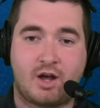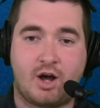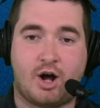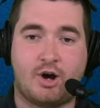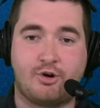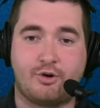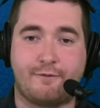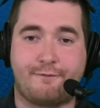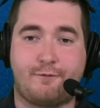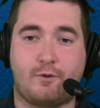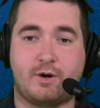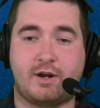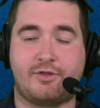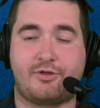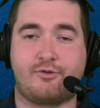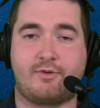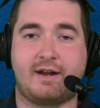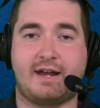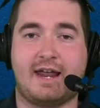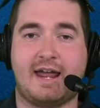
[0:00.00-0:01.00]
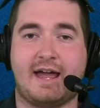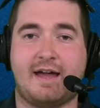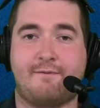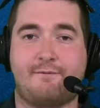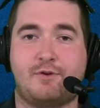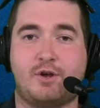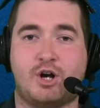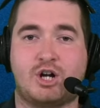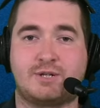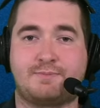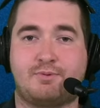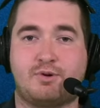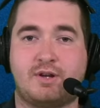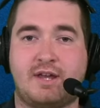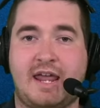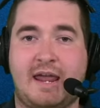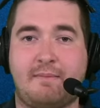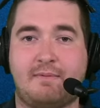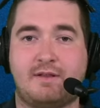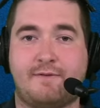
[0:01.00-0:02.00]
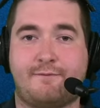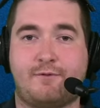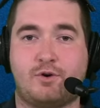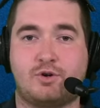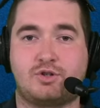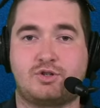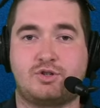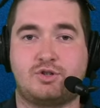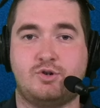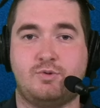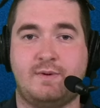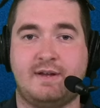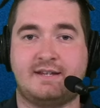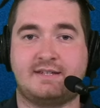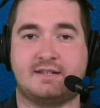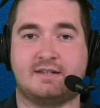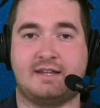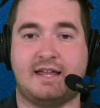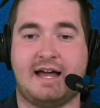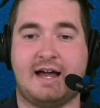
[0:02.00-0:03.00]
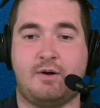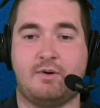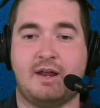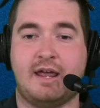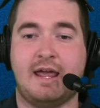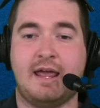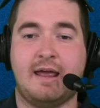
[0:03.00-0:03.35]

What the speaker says: 143.5 yards per game in the first 2 weeks allowed,